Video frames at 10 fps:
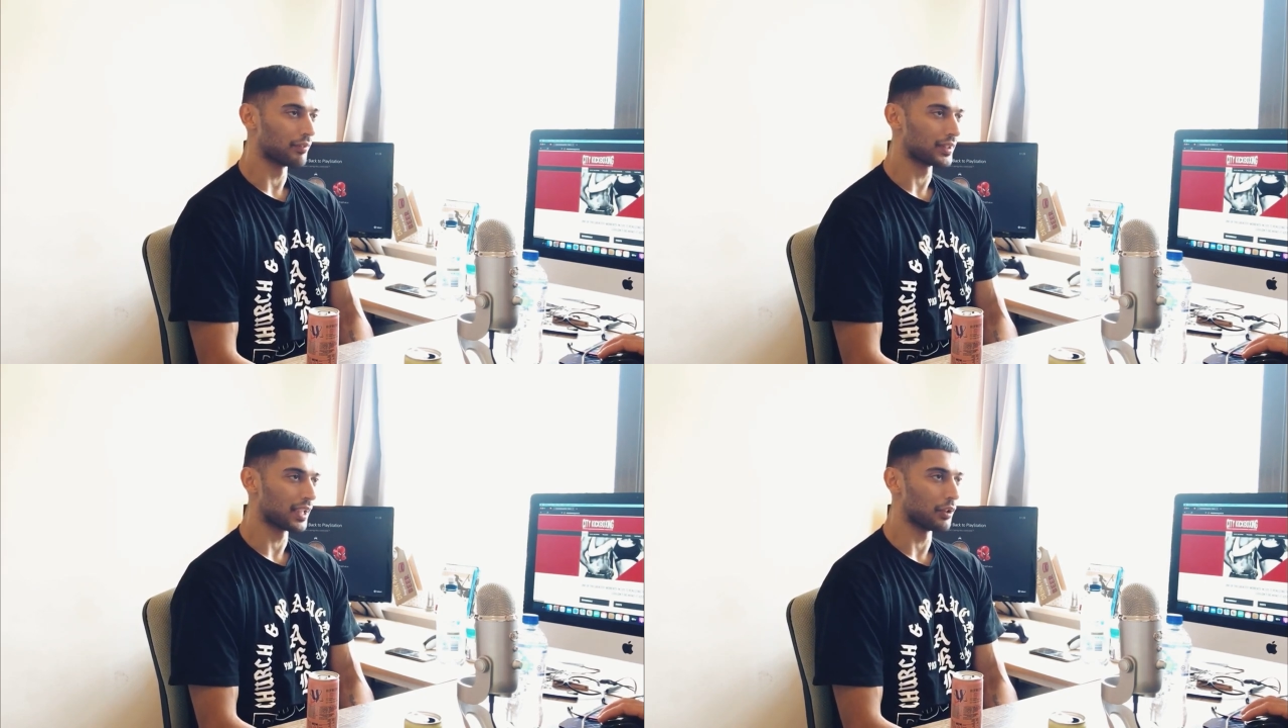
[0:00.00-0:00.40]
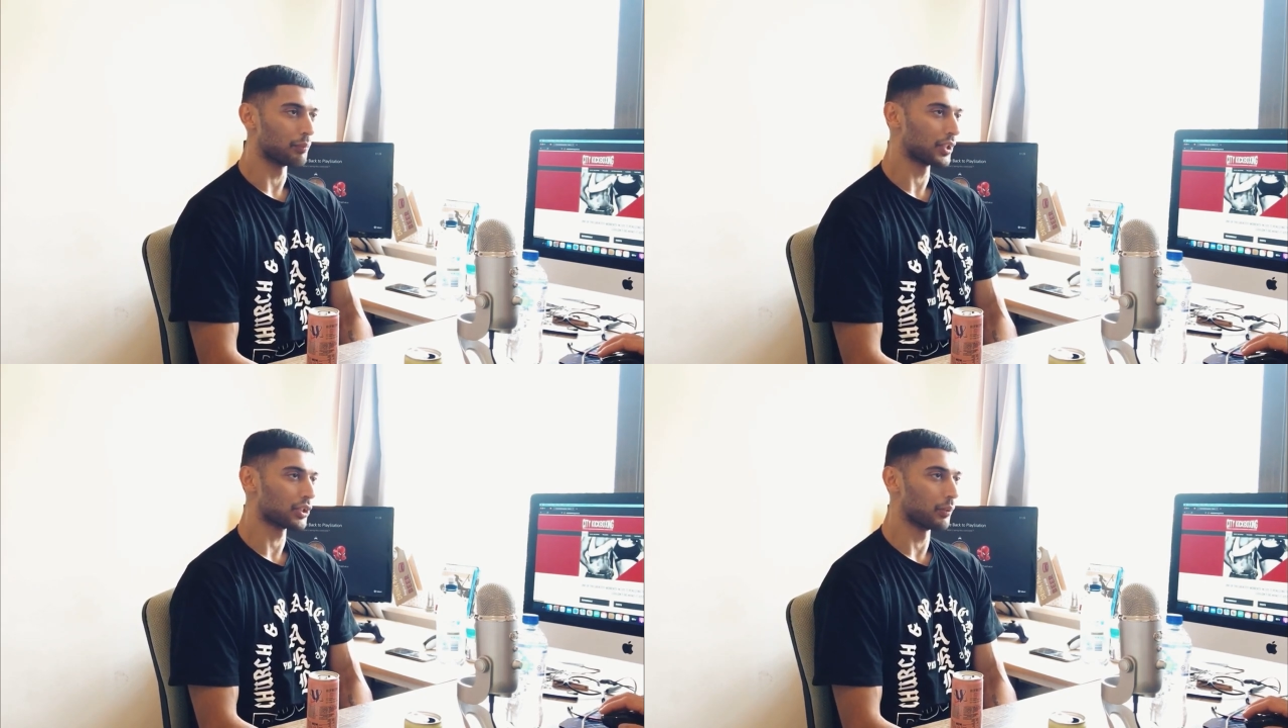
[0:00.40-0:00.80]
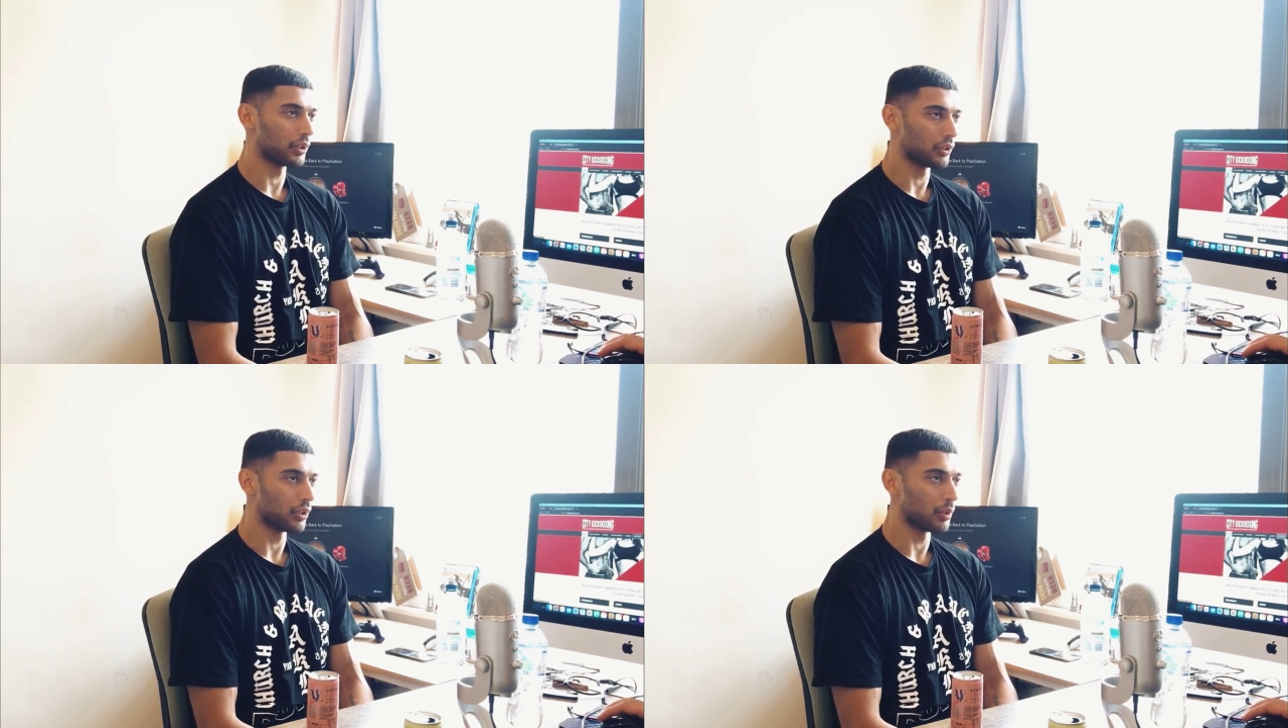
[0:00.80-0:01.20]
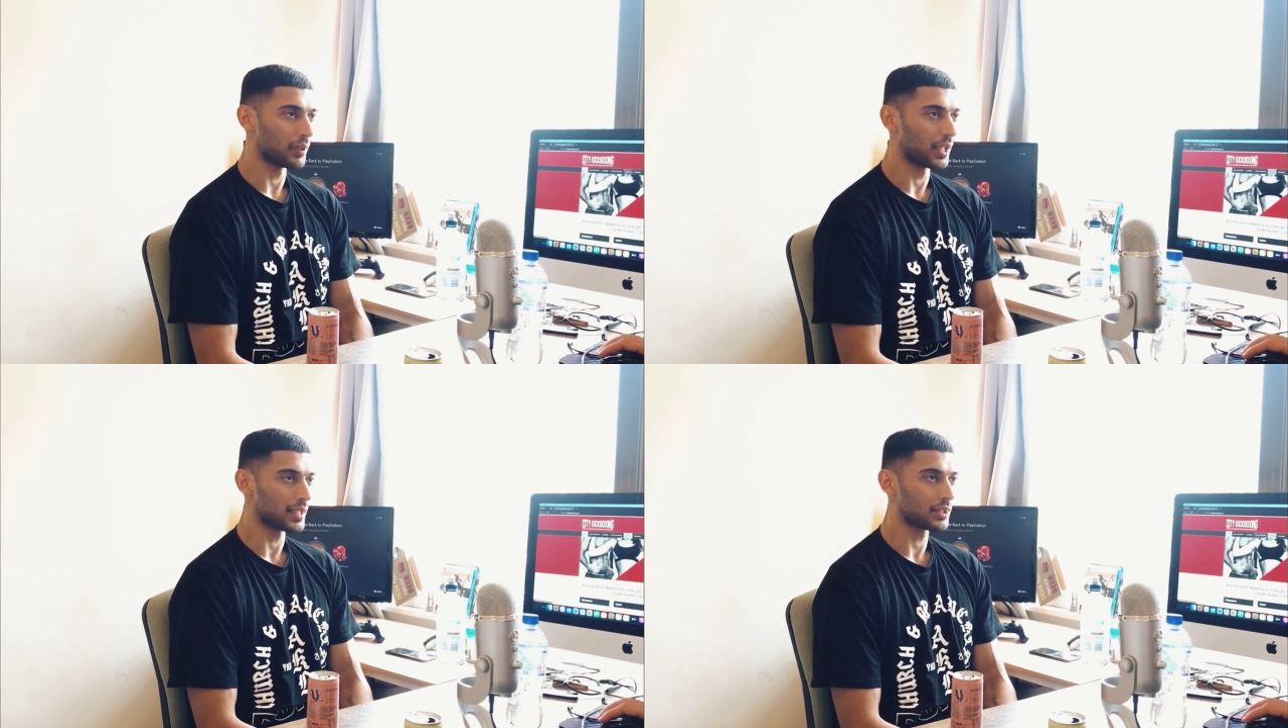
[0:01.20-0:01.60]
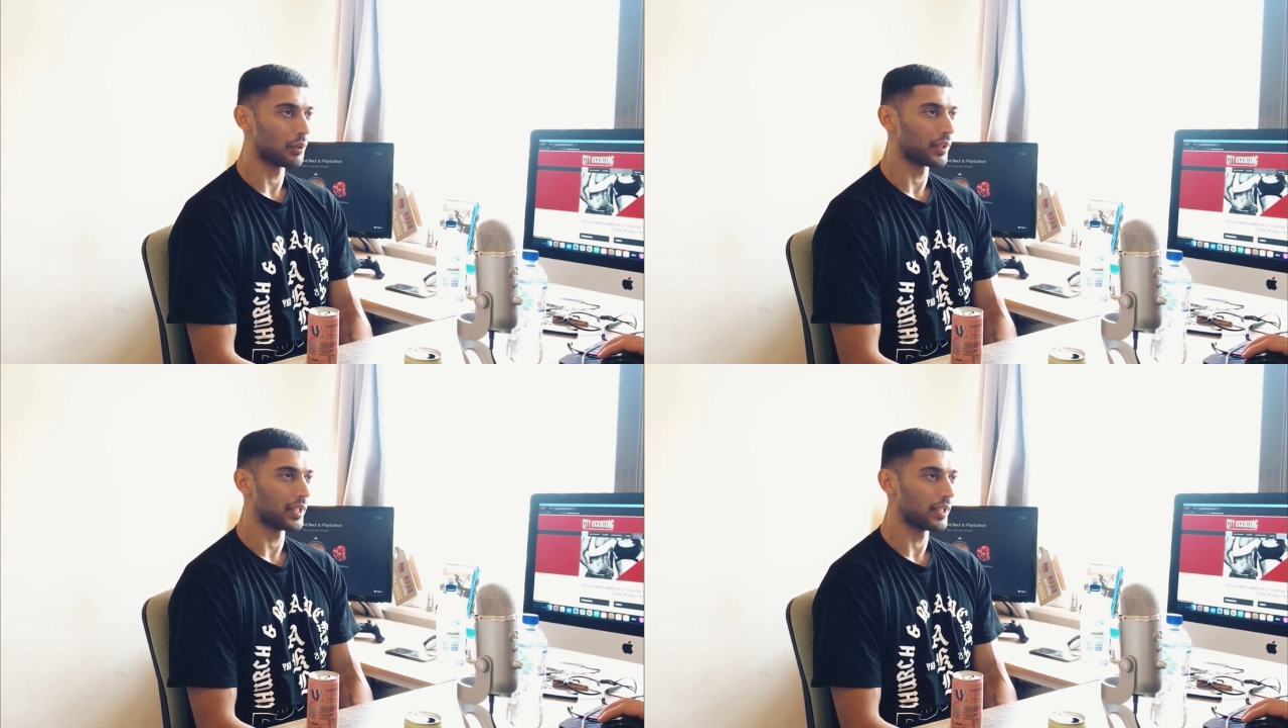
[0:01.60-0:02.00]
Yeah, exactly. You know what I mean? That's
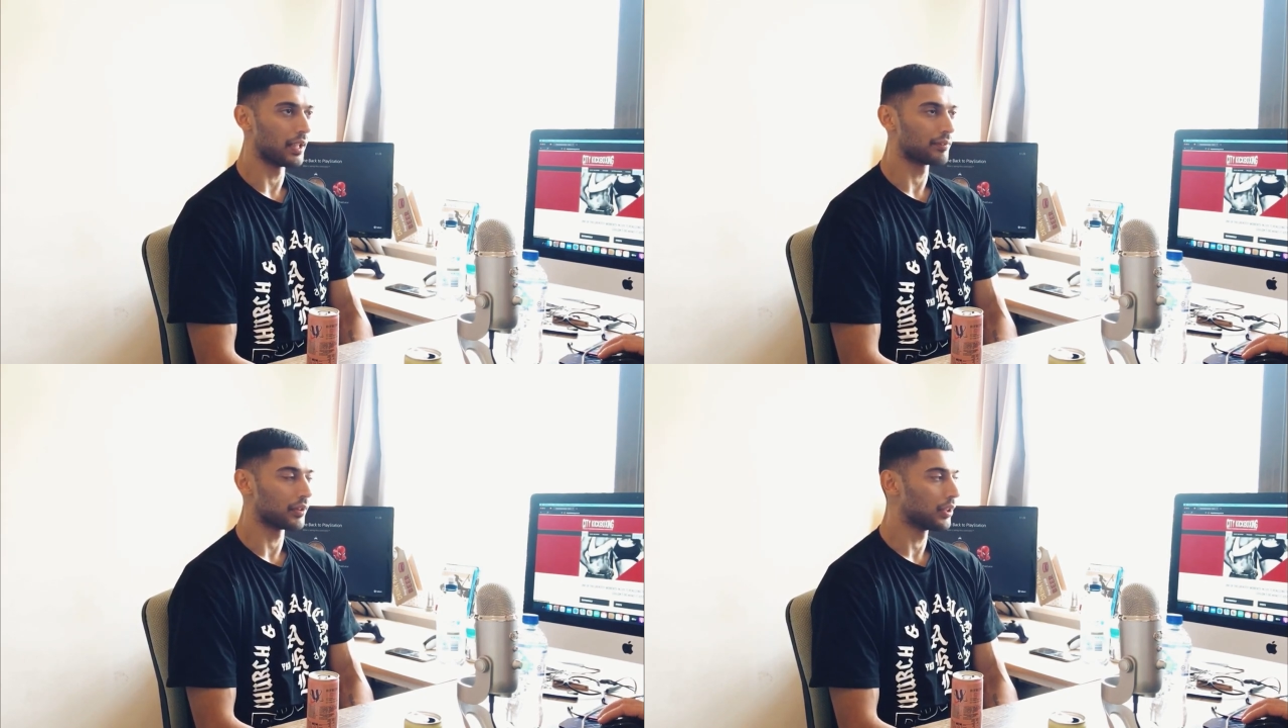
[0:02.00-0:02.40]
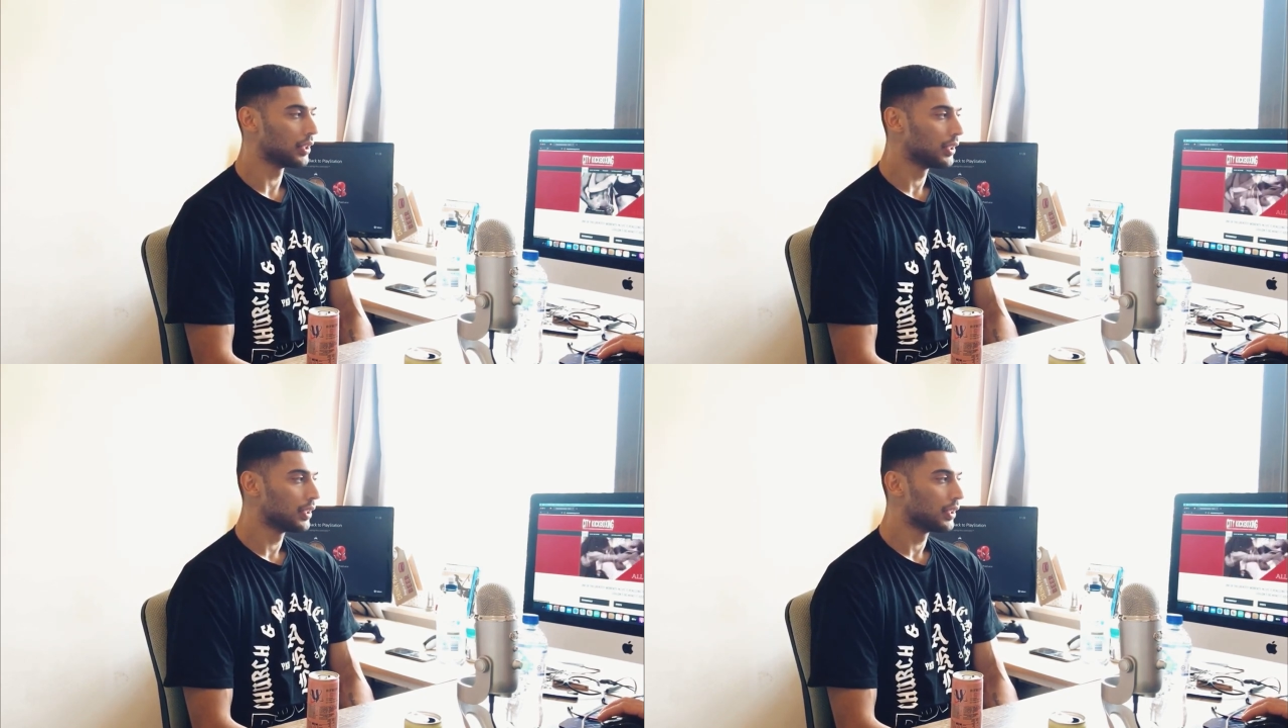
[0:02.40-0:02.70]
not what they're there for.